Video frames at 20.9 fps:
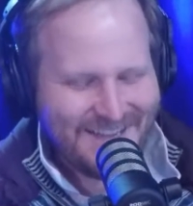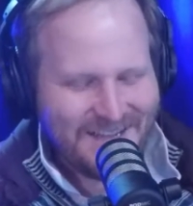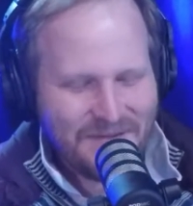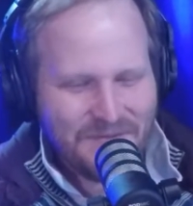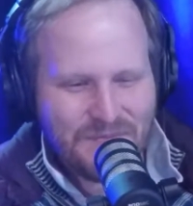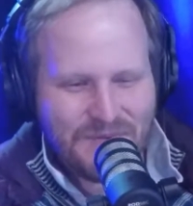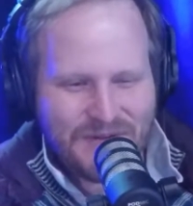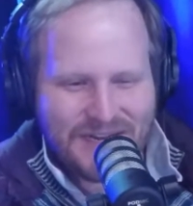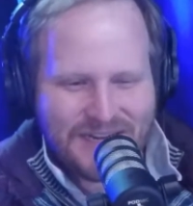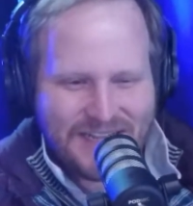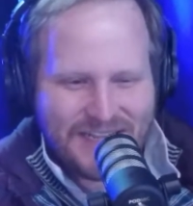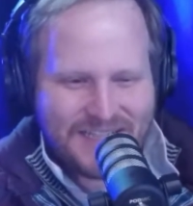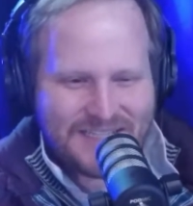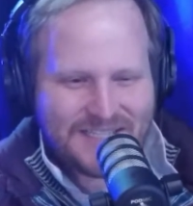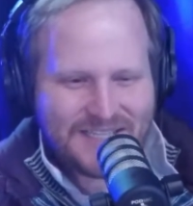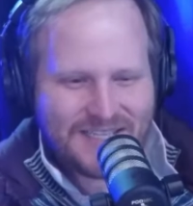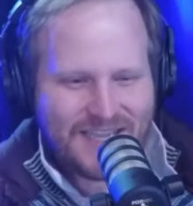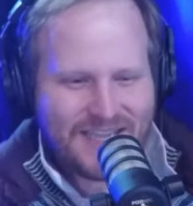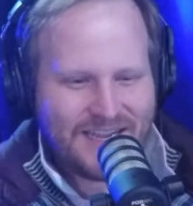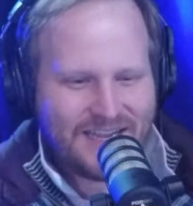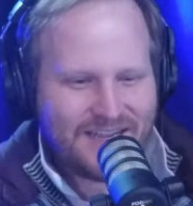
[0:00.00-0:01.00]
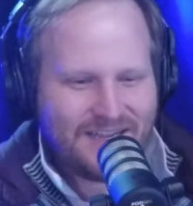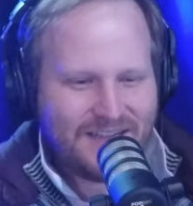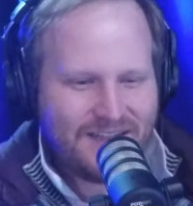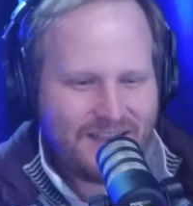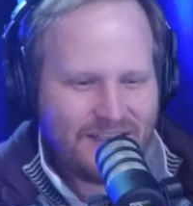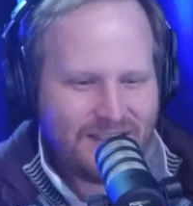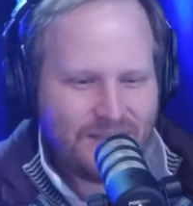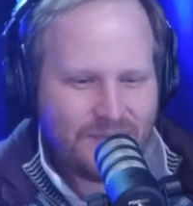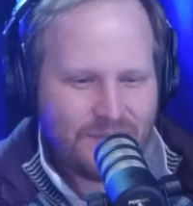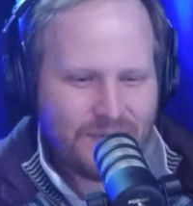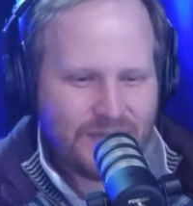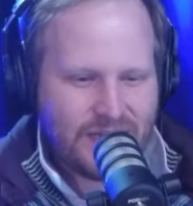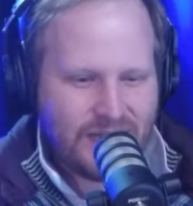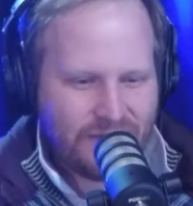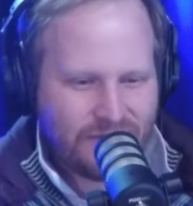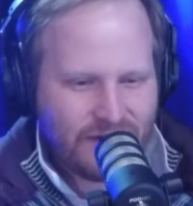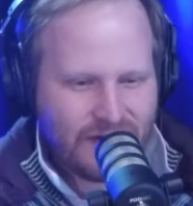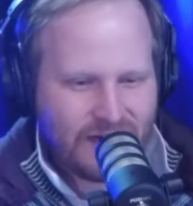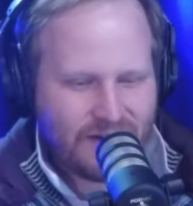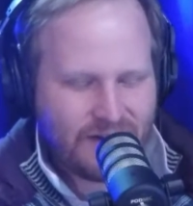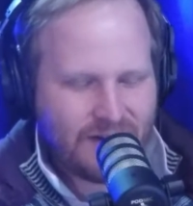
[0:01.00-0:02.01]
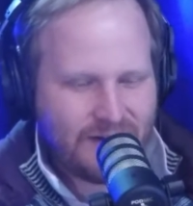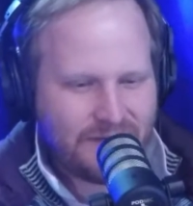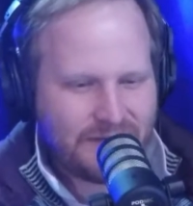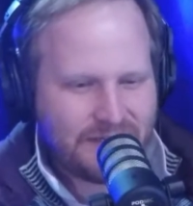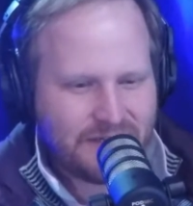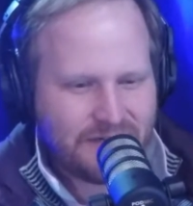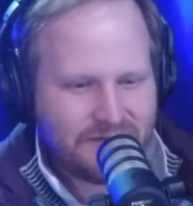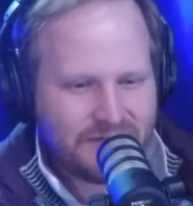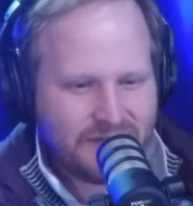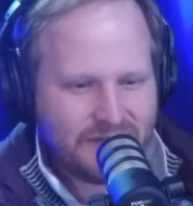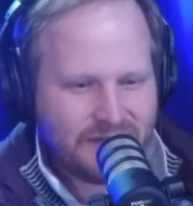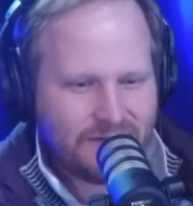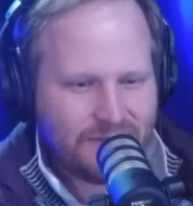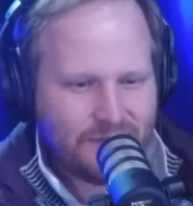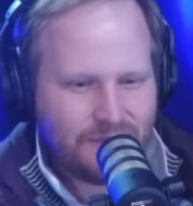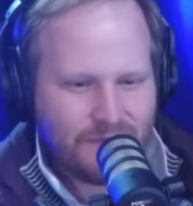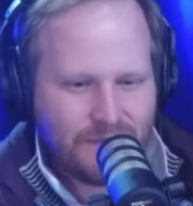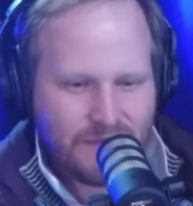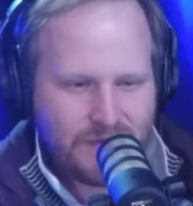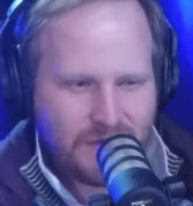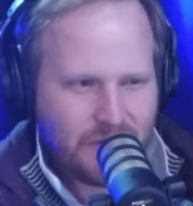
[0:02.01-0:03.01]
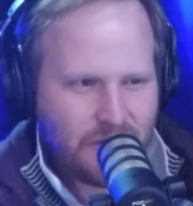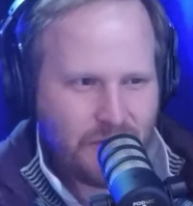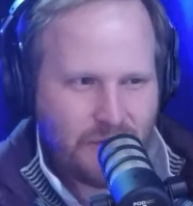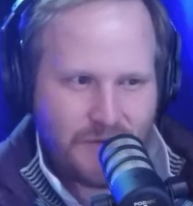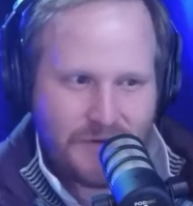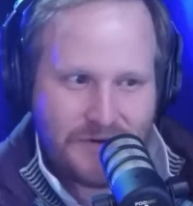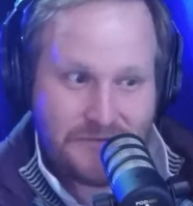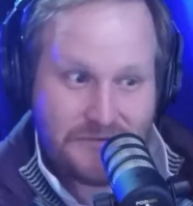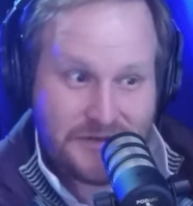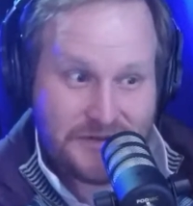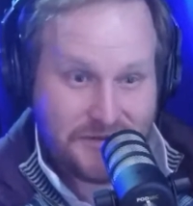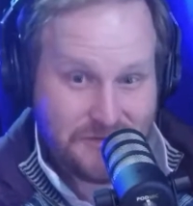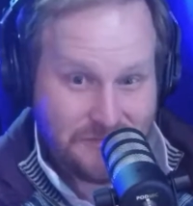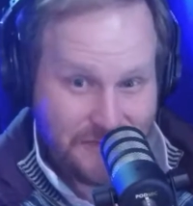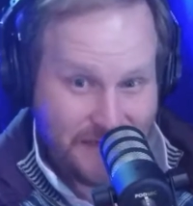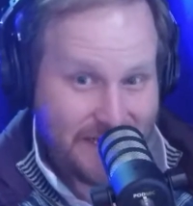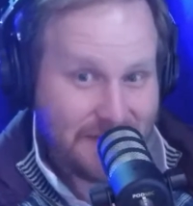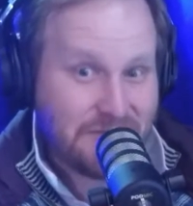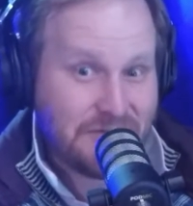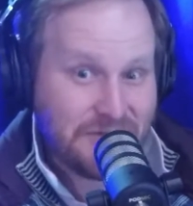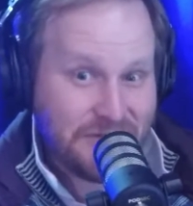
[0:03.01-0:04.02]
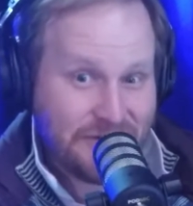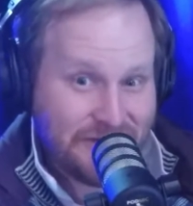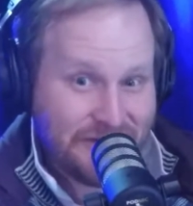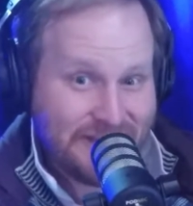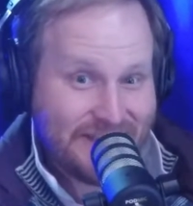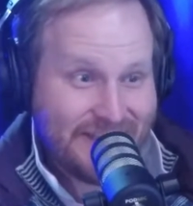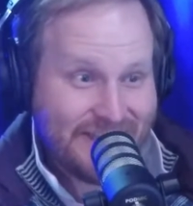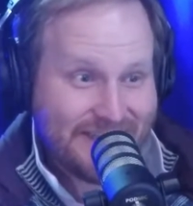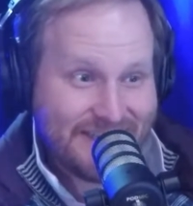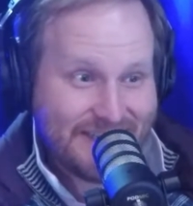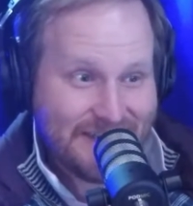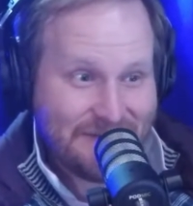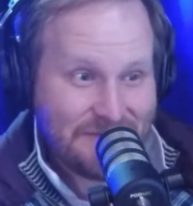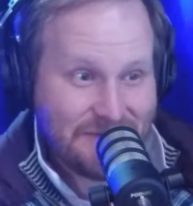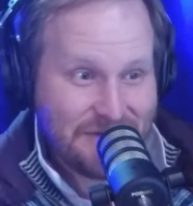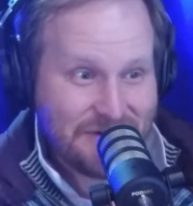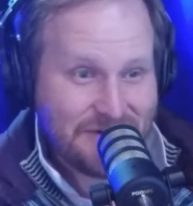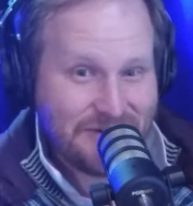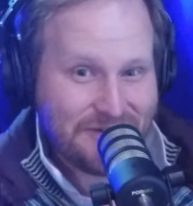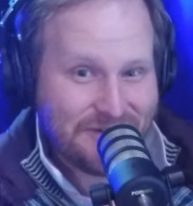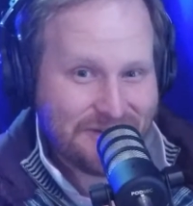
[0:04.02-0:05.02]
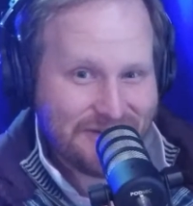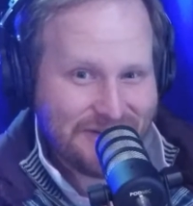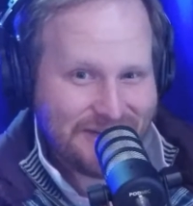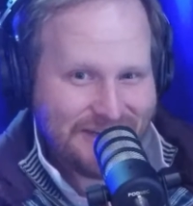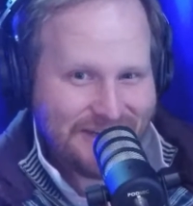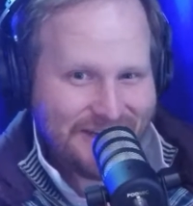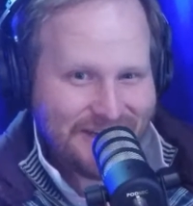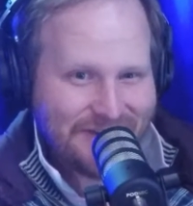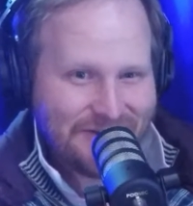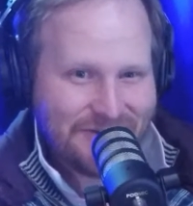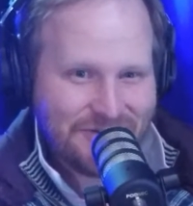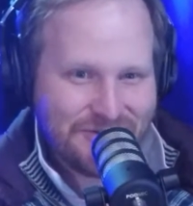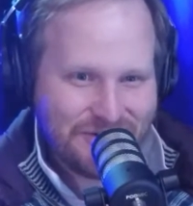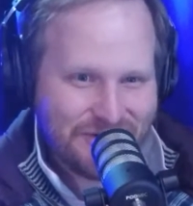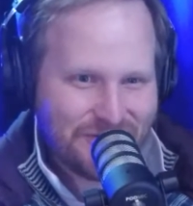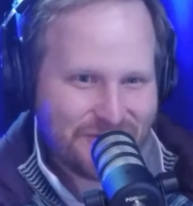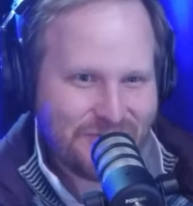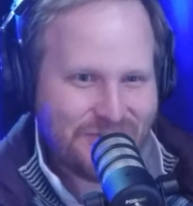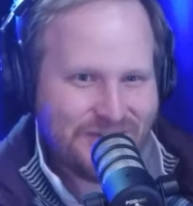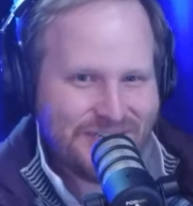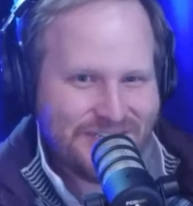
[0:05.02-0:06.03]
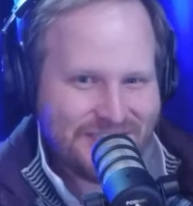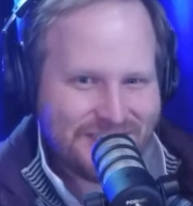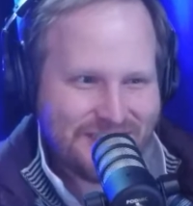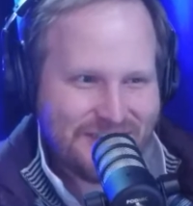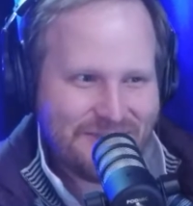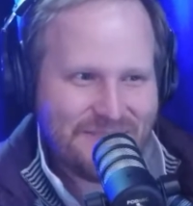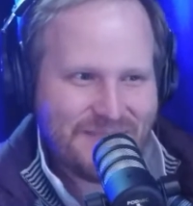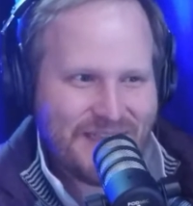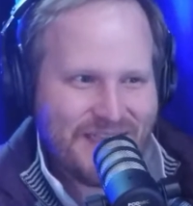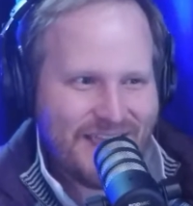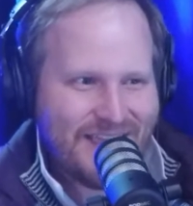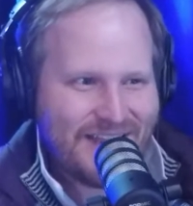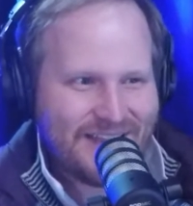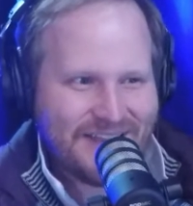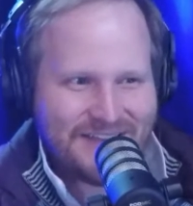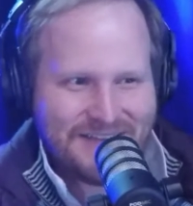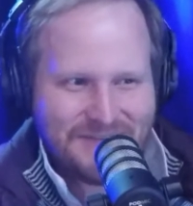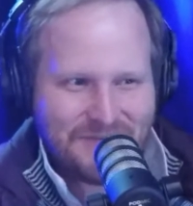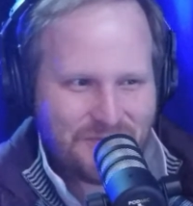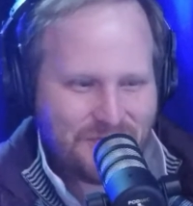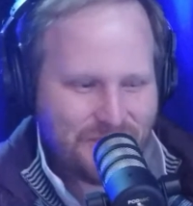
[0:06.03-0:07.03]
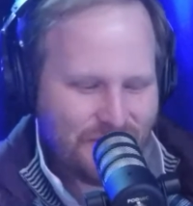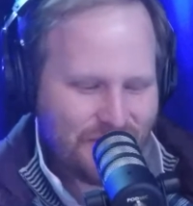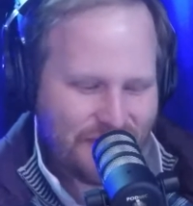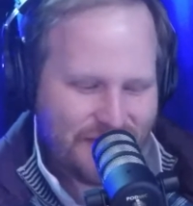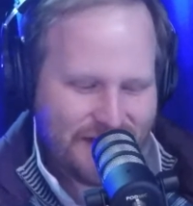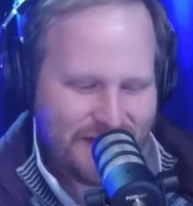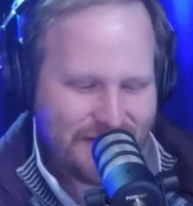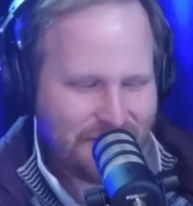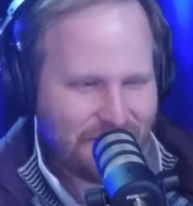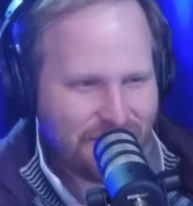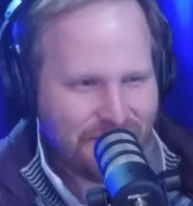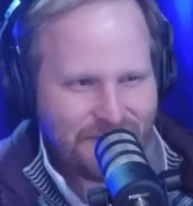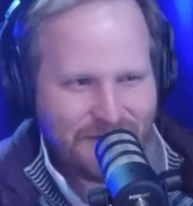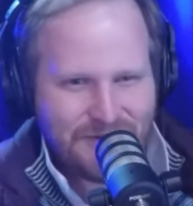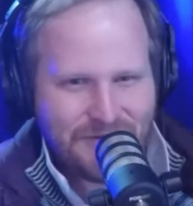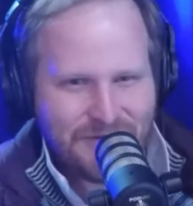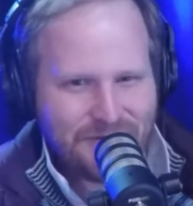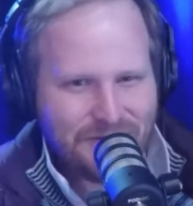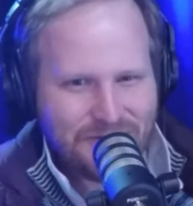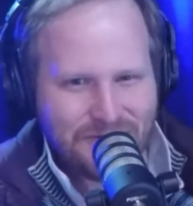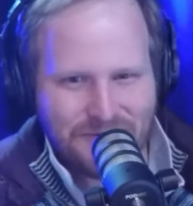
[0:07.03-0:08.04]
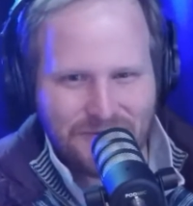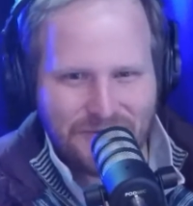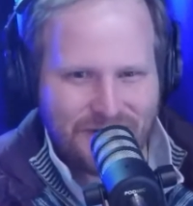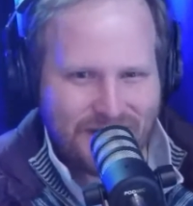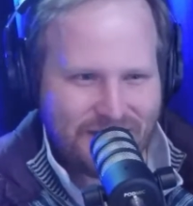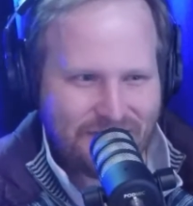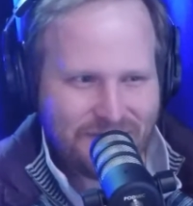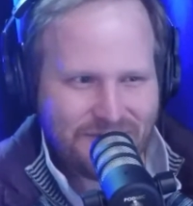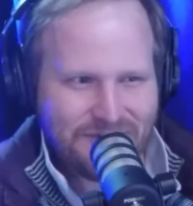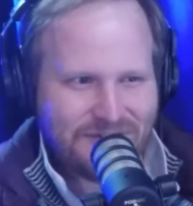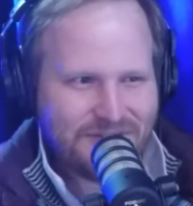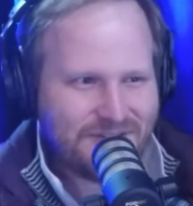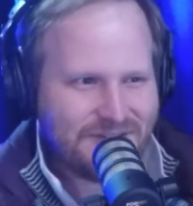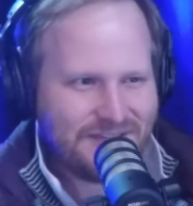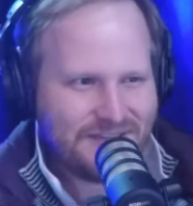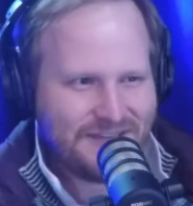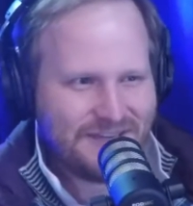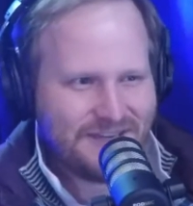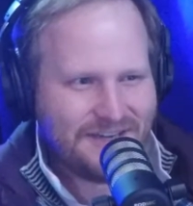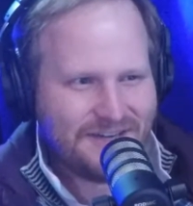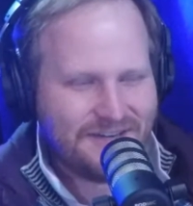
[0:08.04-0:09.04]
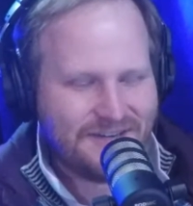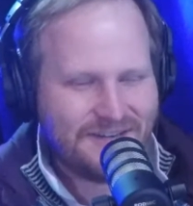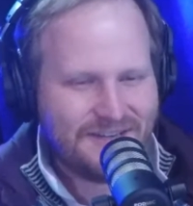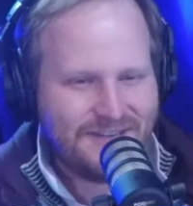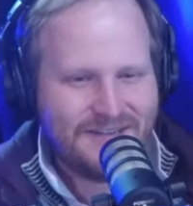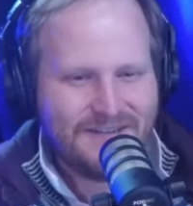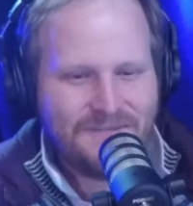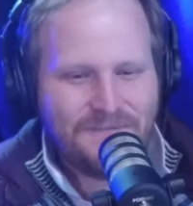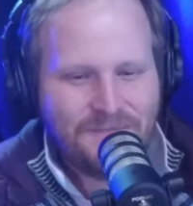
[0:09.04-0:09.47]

But it's like, but I've kind of caught myself, I was like, but you don't want to read your Bible during that time, do you? You just want to sit back and look on your phone or do whatever, know.